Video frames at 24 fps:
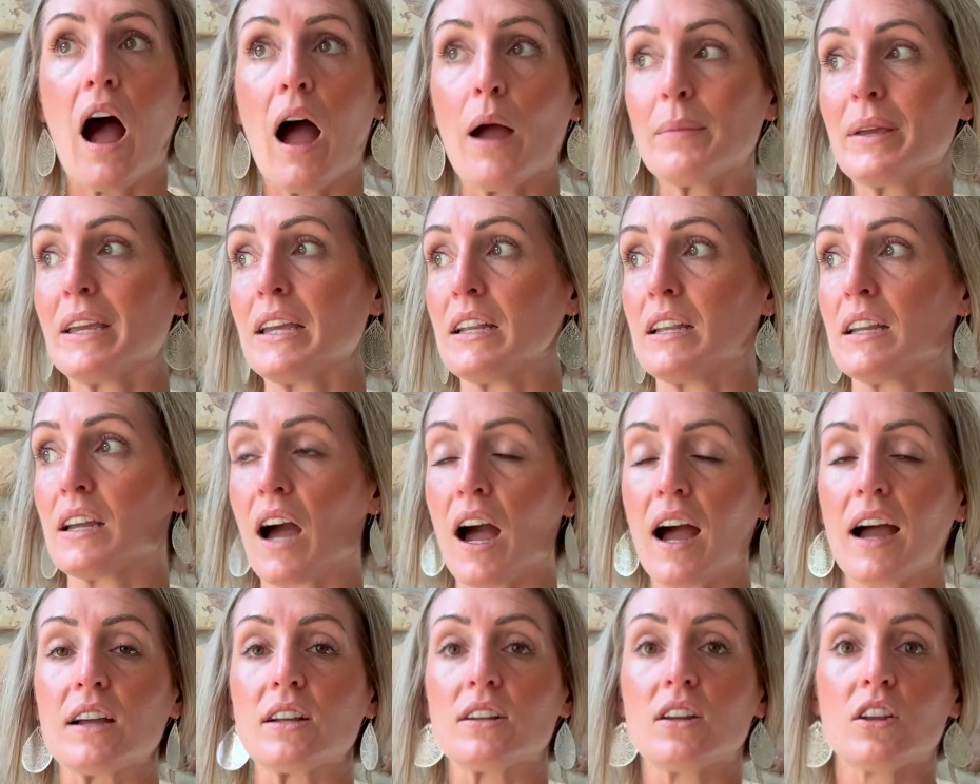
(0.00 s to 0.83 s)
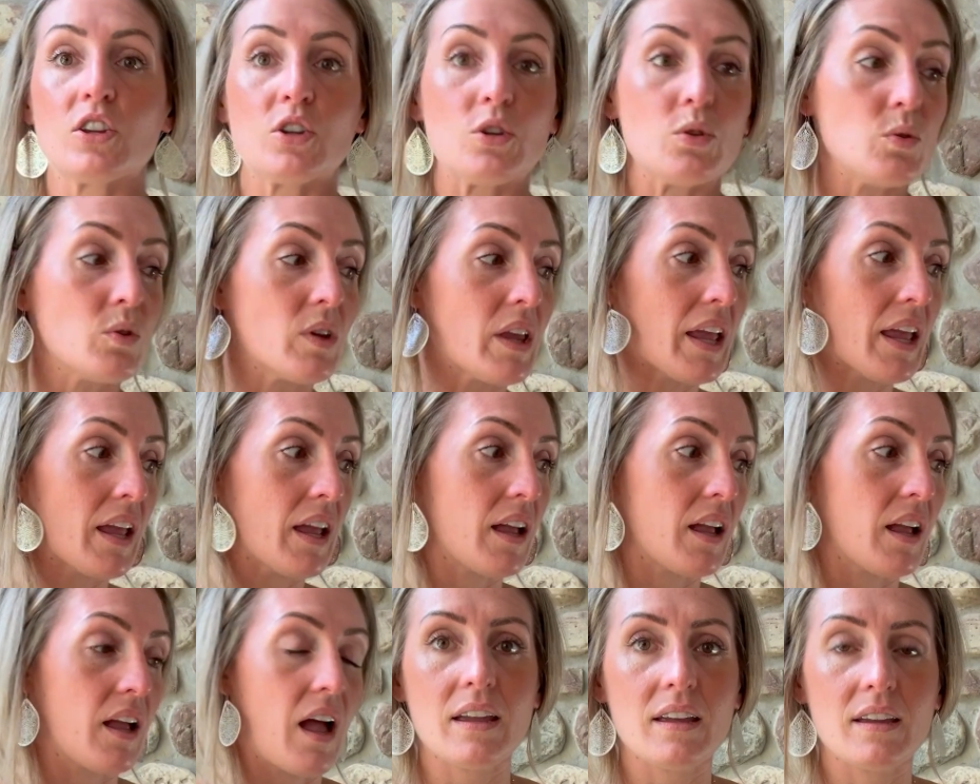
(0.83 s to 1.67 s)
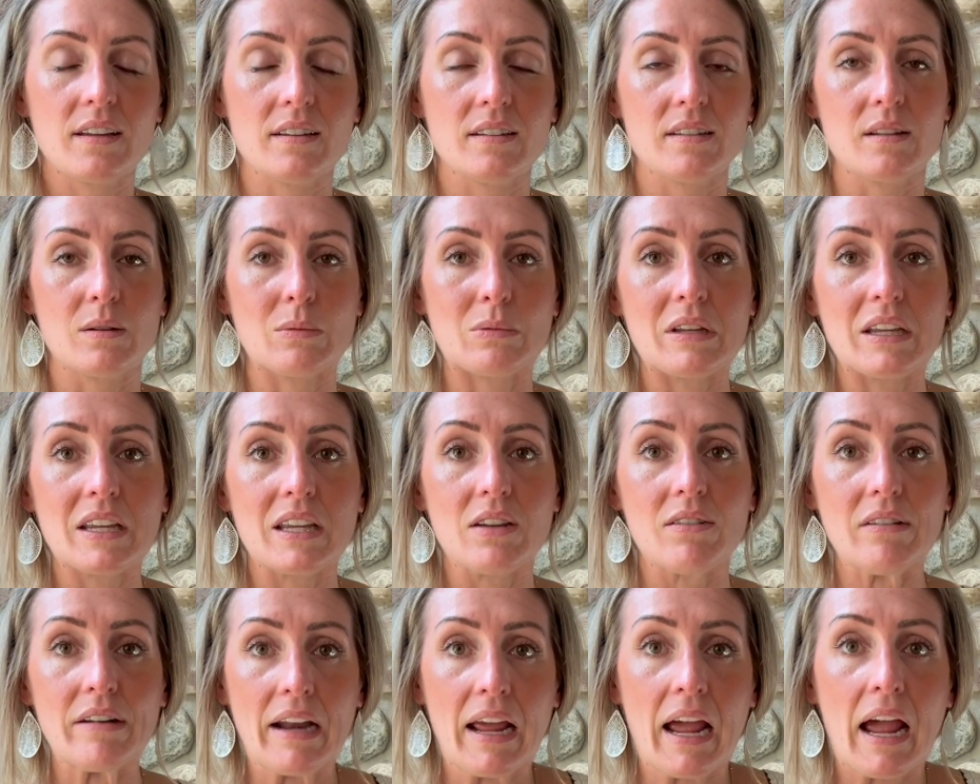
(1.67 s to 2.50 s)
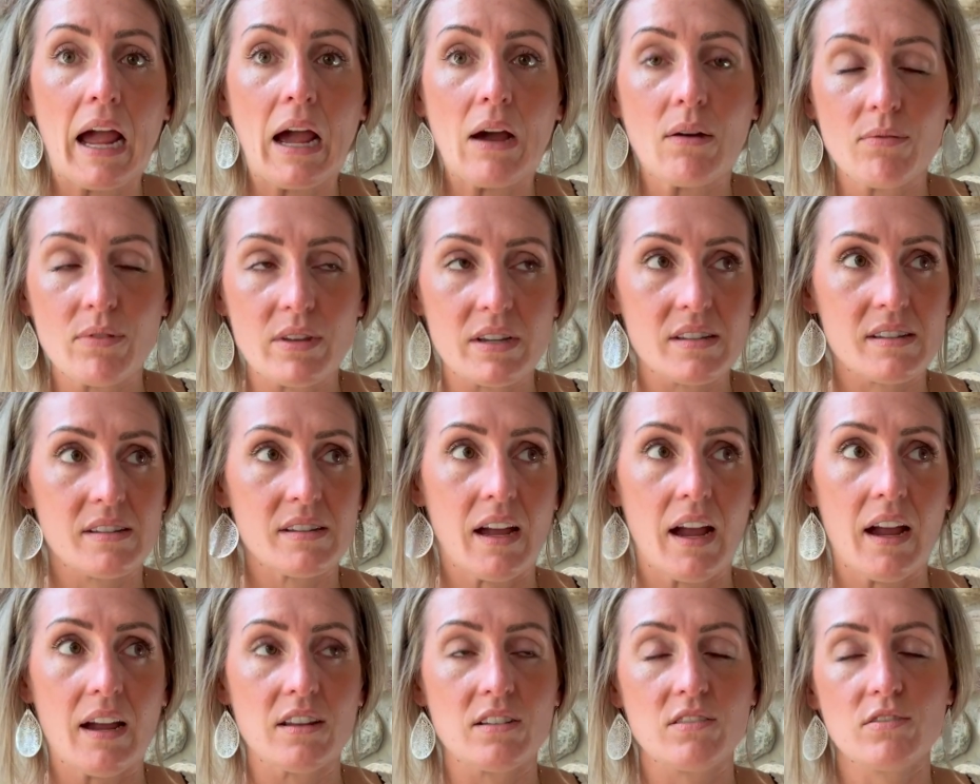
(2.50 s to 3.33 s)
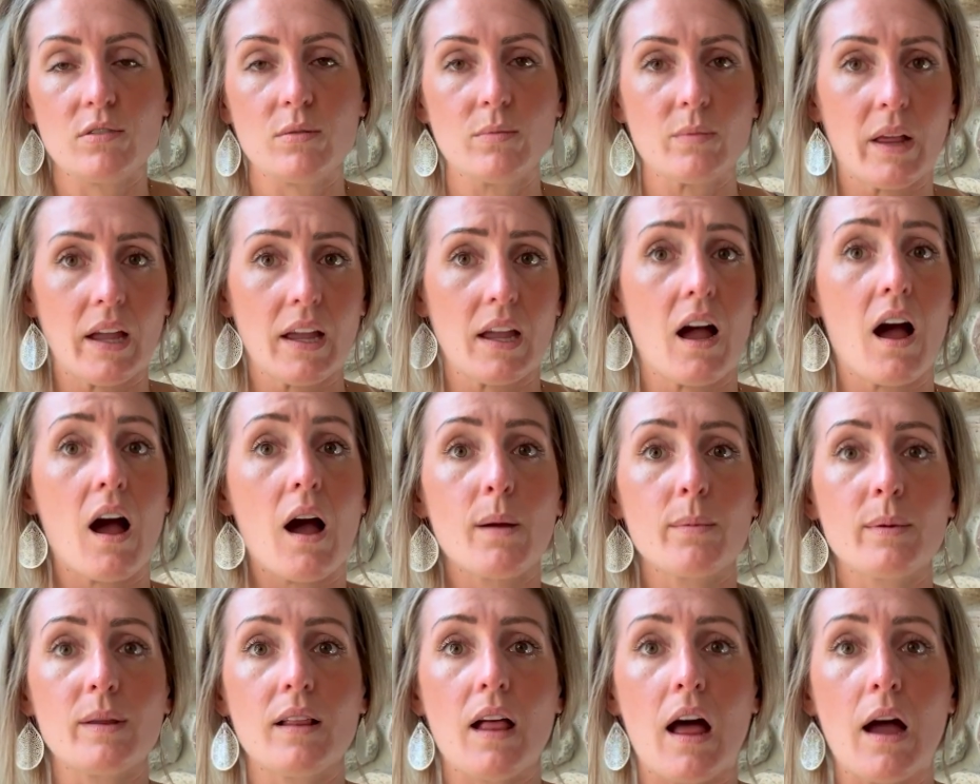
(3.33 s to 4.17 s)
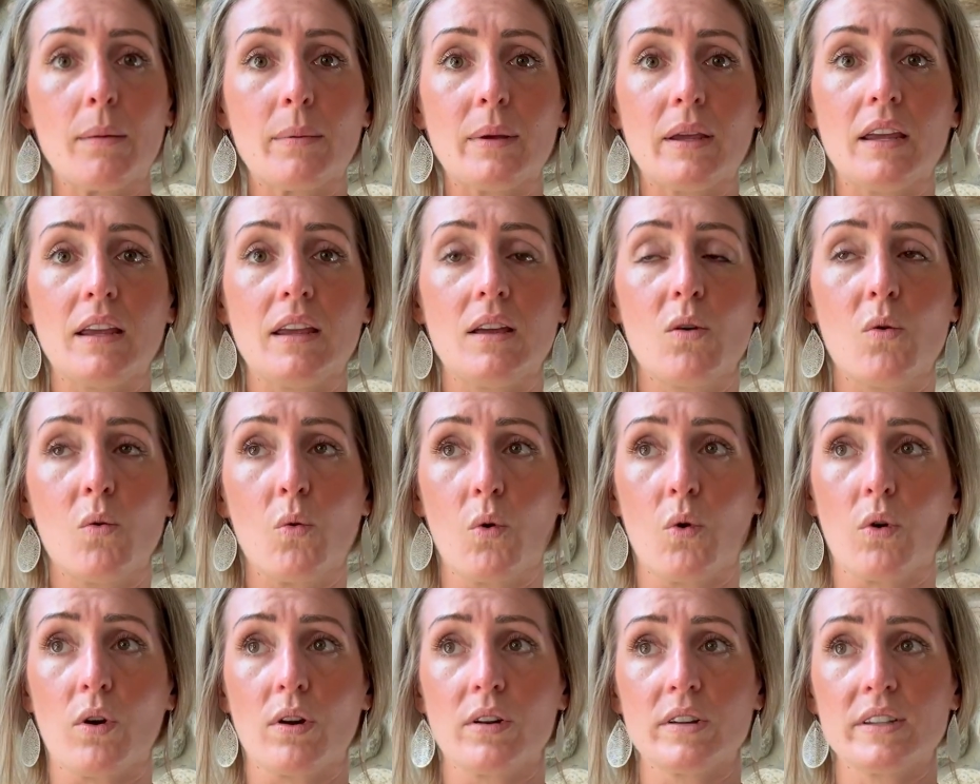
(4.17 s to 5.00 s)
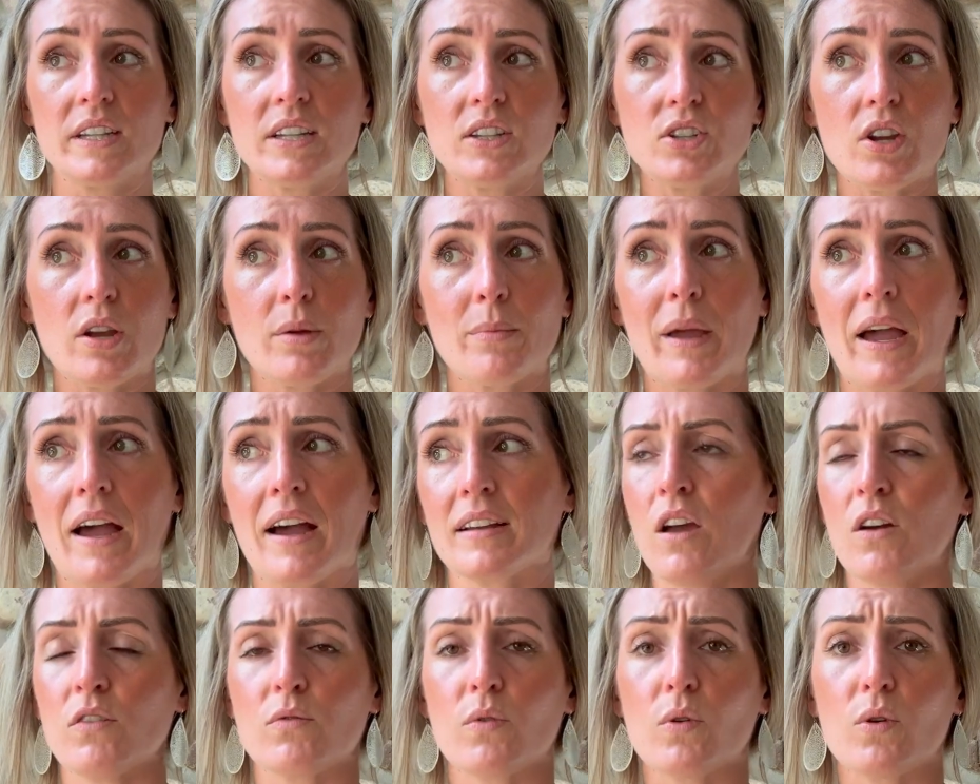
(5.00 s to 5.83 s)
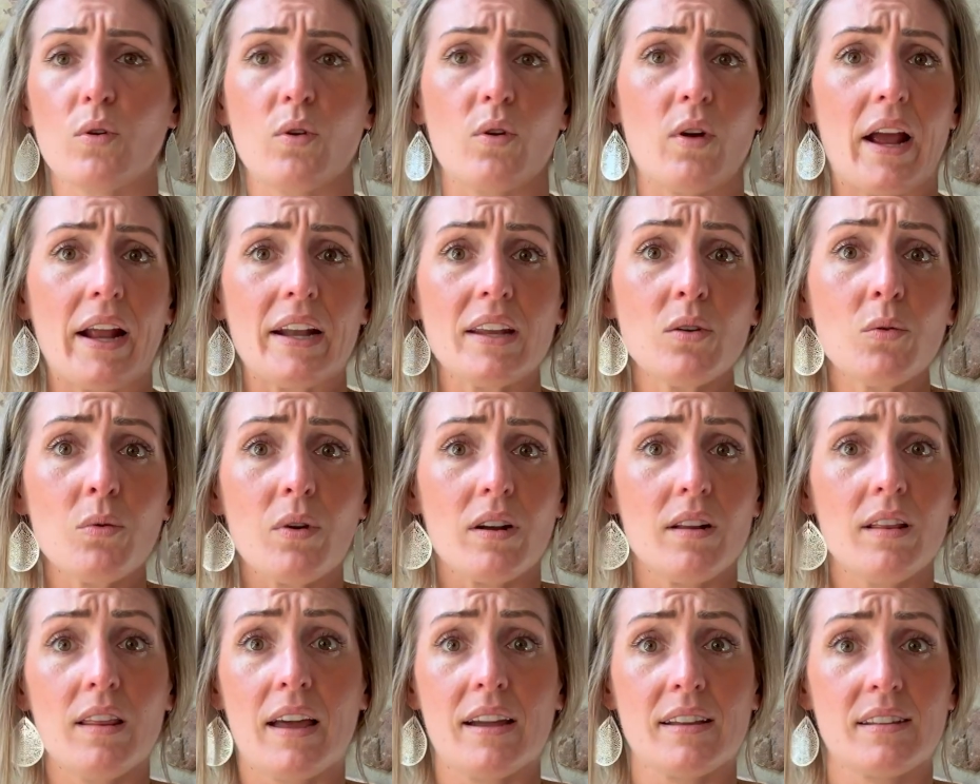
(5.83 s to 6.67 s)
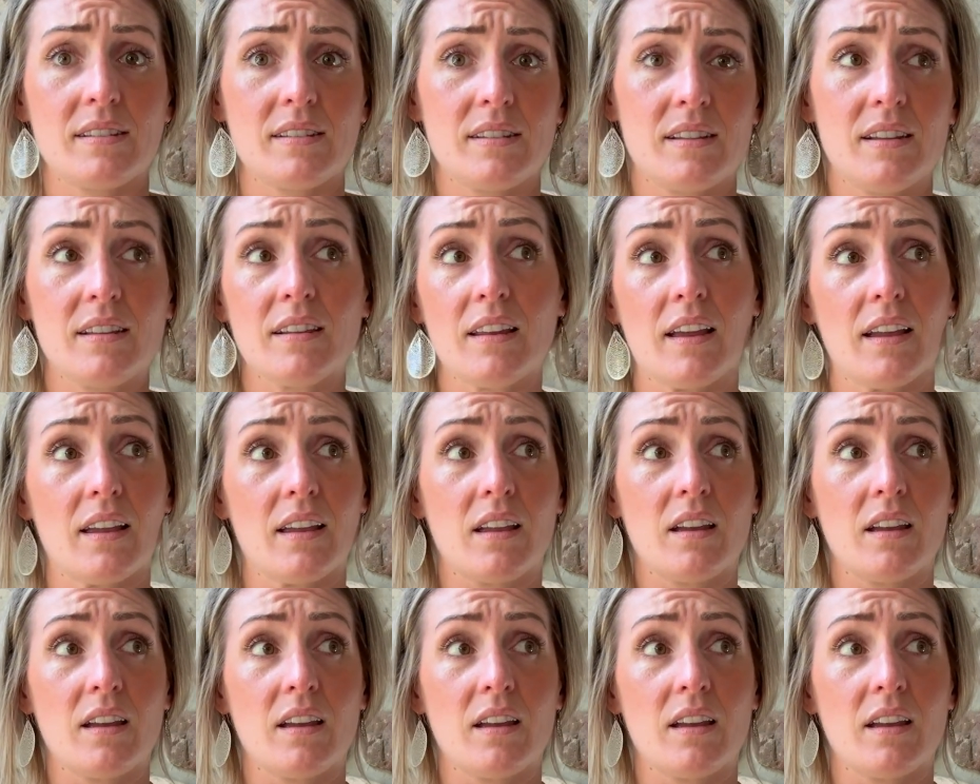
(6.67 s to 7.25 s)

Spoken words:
I mean, God, you can't get something even half this size from like Hobby Lobby or TJ Maxx for anywhere less than like